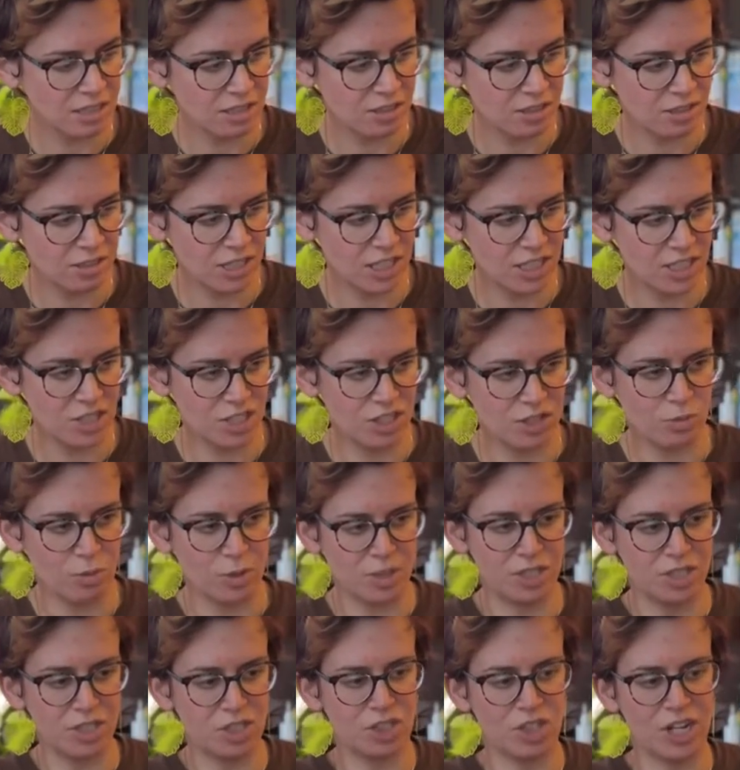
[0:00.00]
This is
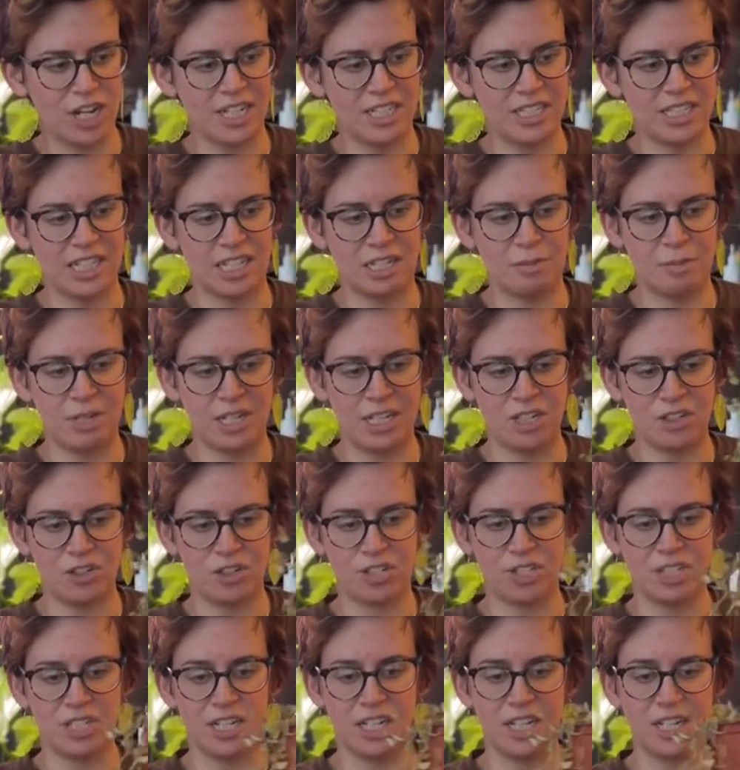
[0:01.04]
what Jane's going to be
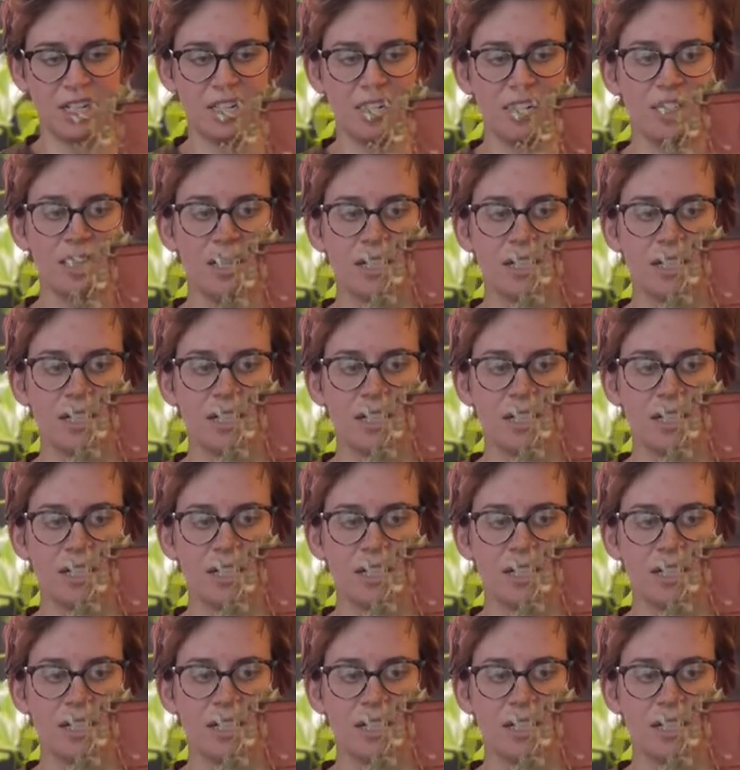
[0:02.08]
interested in.